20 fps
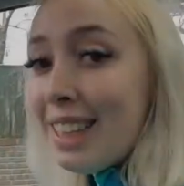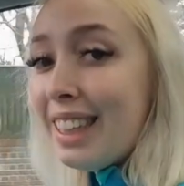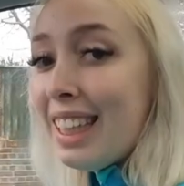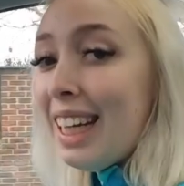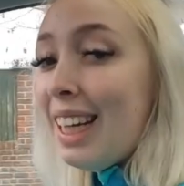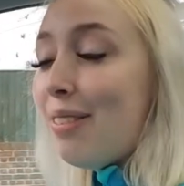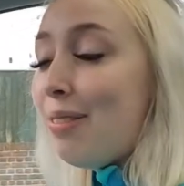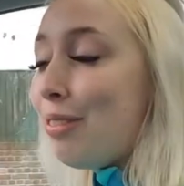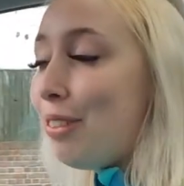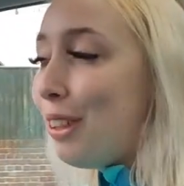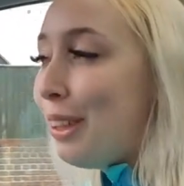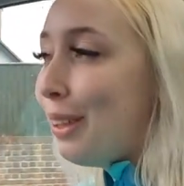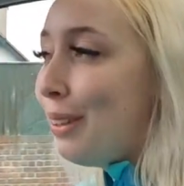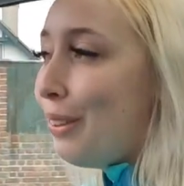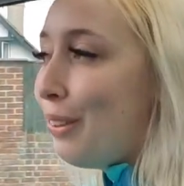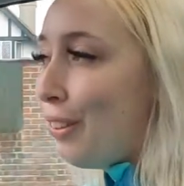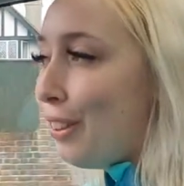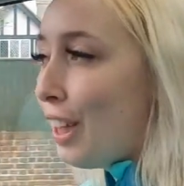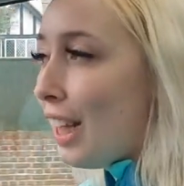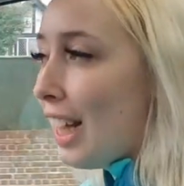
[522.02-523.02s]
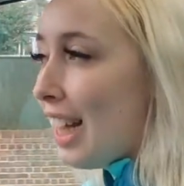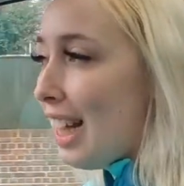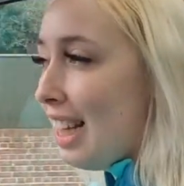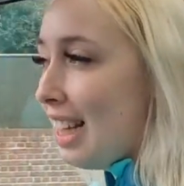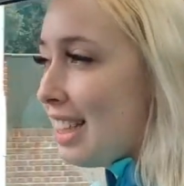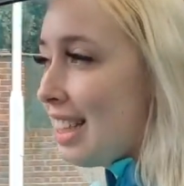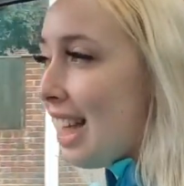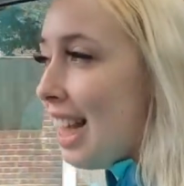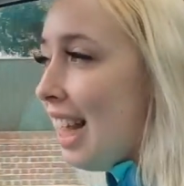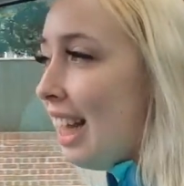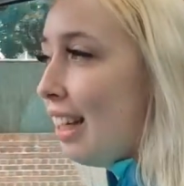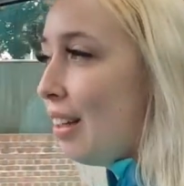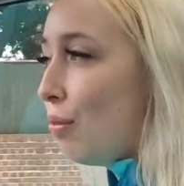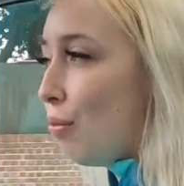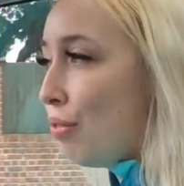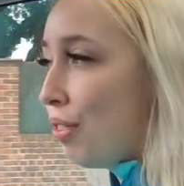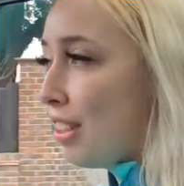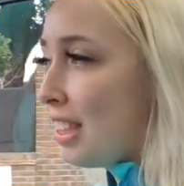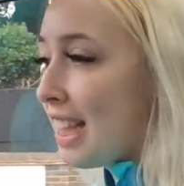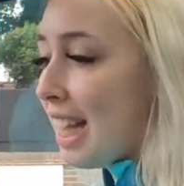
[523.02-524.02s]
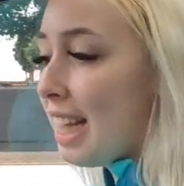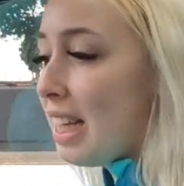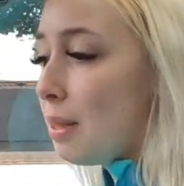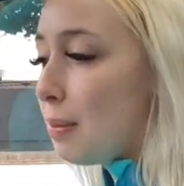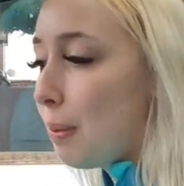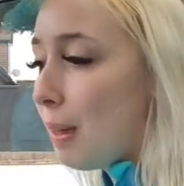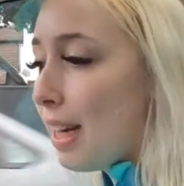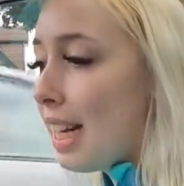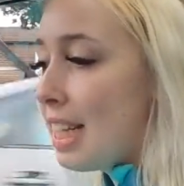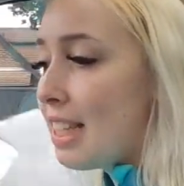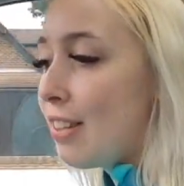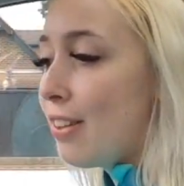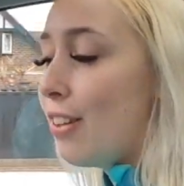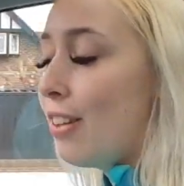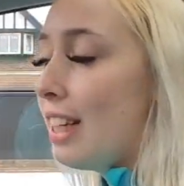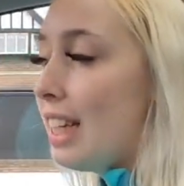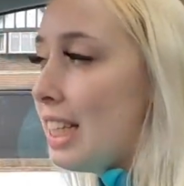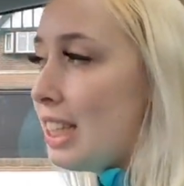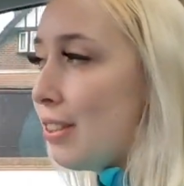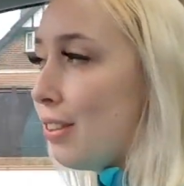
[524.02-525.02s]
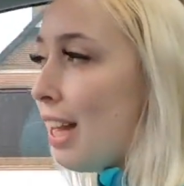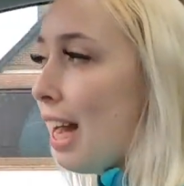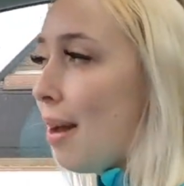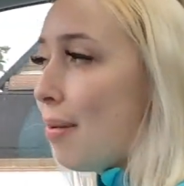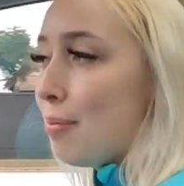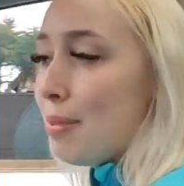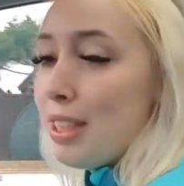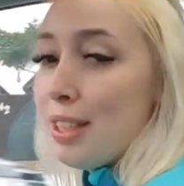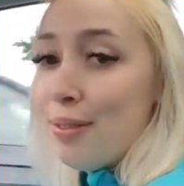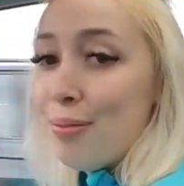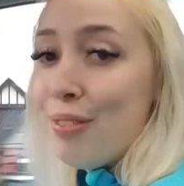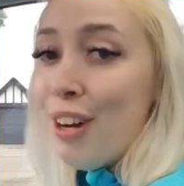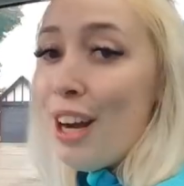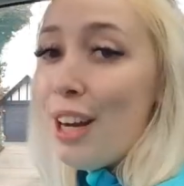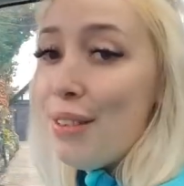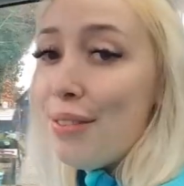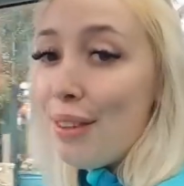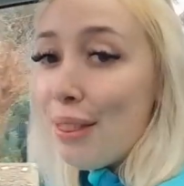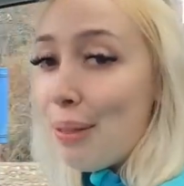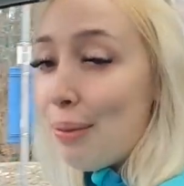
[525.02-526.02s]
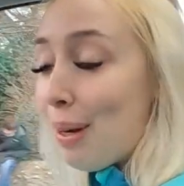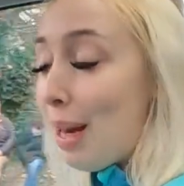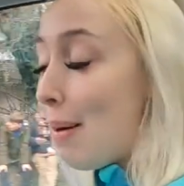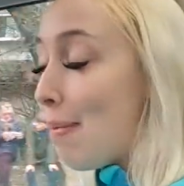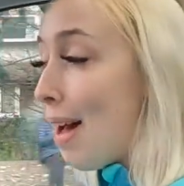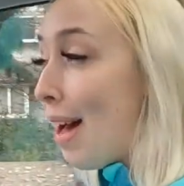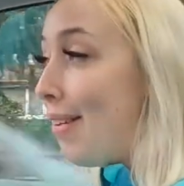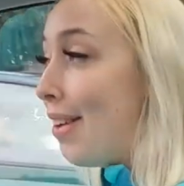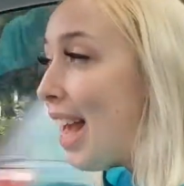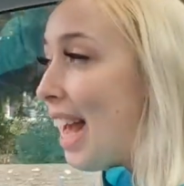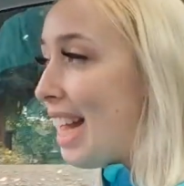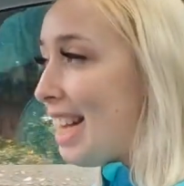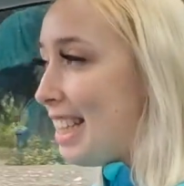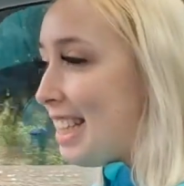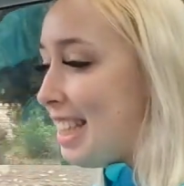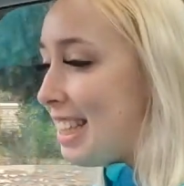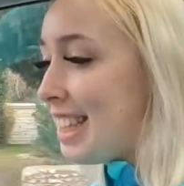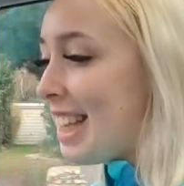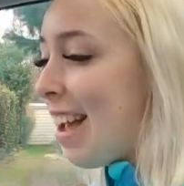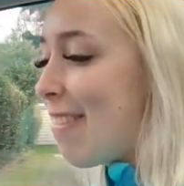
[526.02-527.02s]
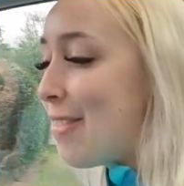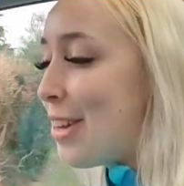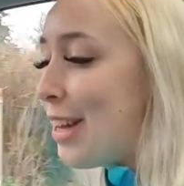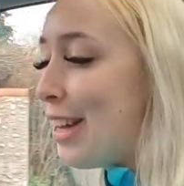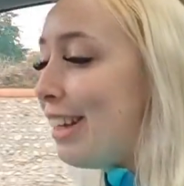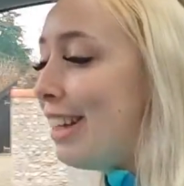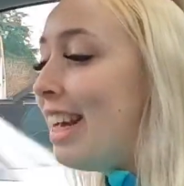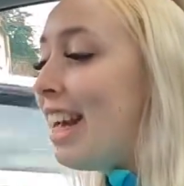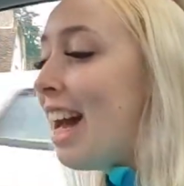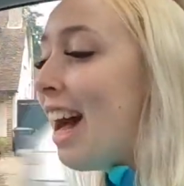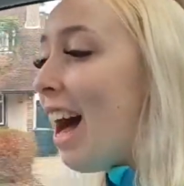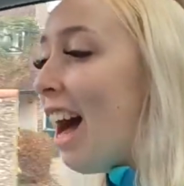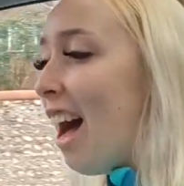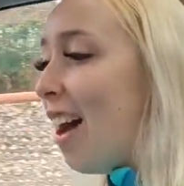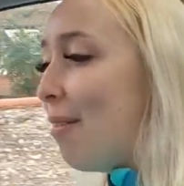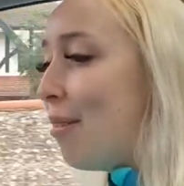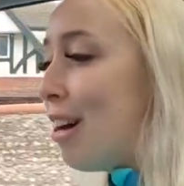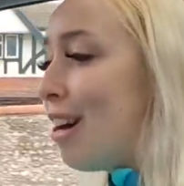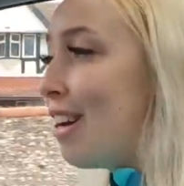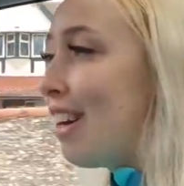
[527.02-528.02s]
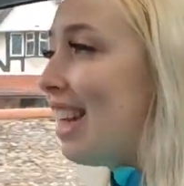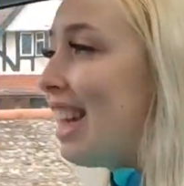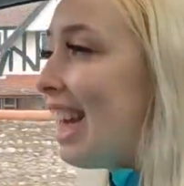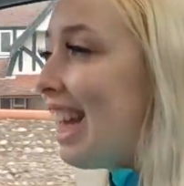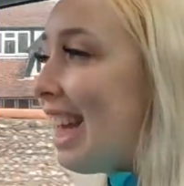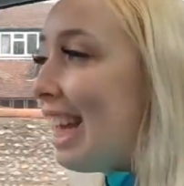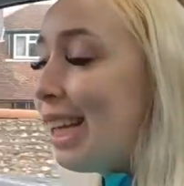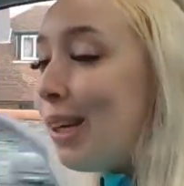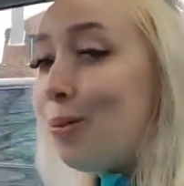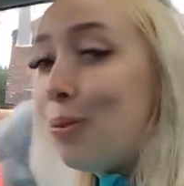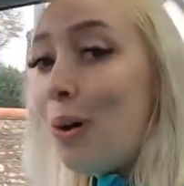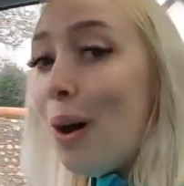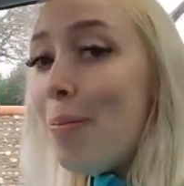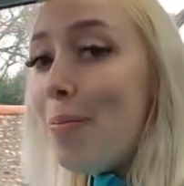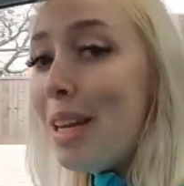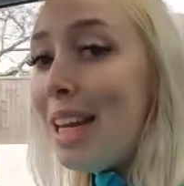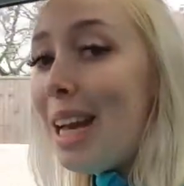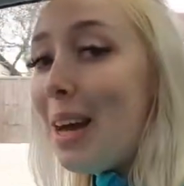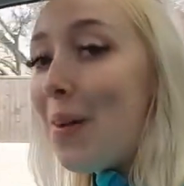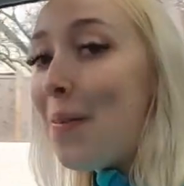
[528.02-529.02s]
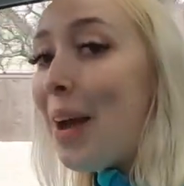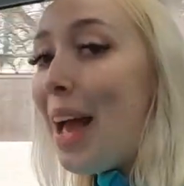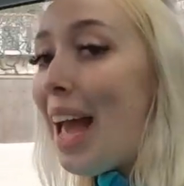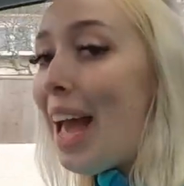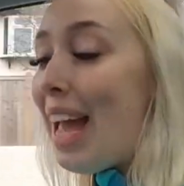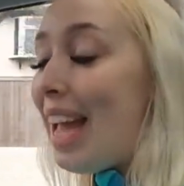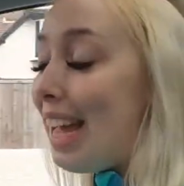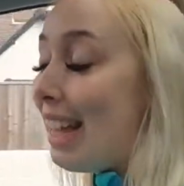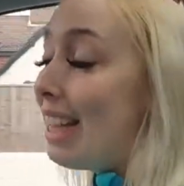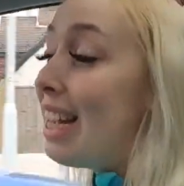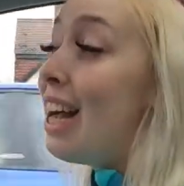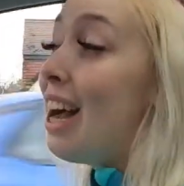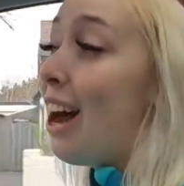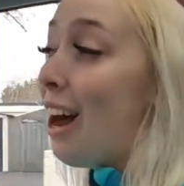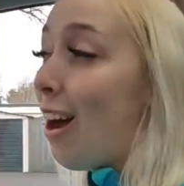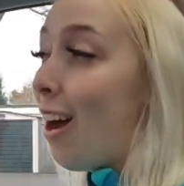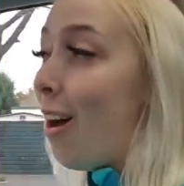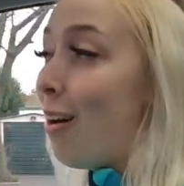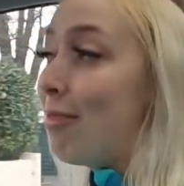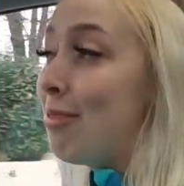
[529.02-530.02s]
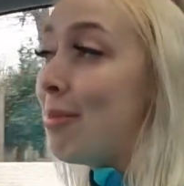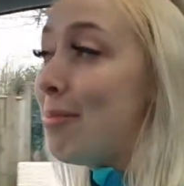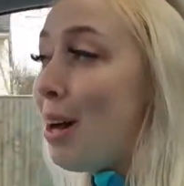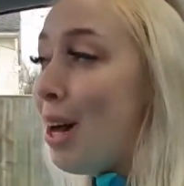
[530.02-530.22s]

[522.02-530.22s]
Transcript: Delivery order is in. Sainsbury's on Littlehampton Road for £3.87. I'm only one minute away, half a